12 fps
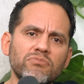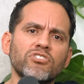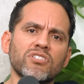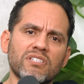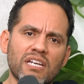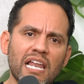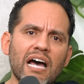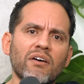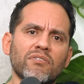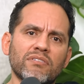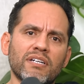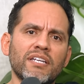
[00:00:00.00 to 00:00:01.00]
just
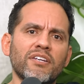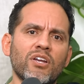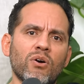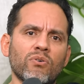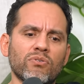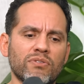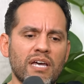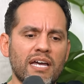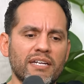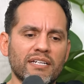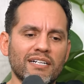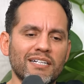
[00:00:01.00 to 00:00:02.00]
allow, and know
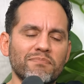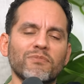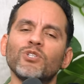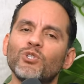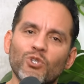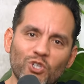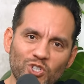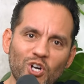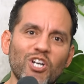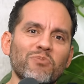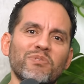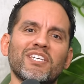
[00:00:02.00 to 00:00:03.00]
that um, you're
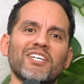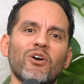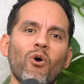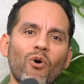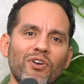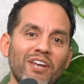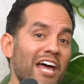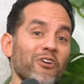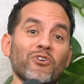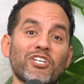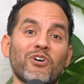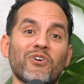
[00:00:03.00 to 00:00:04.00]
going to be not
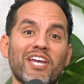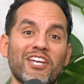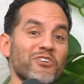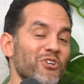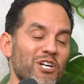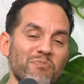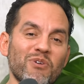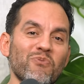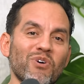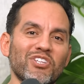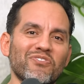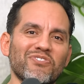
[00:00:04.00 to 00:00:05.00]
only okay, you're going to be
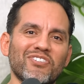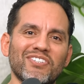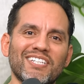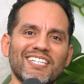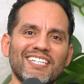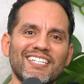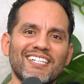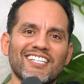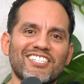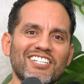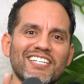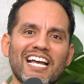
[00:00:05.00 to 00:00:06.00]
wonderful.
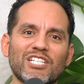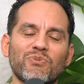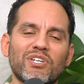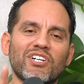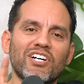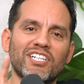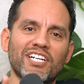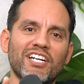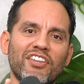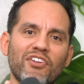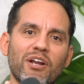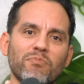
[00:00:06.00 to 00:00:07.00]
I'll see you next week on
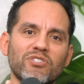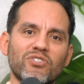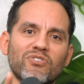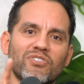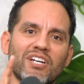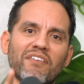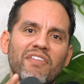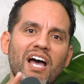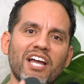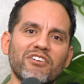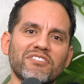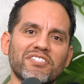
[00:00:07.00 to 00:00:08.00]
another episode of The
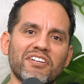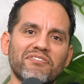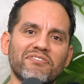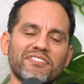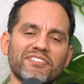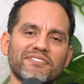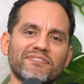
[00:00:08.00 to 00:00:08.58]
Higher Self.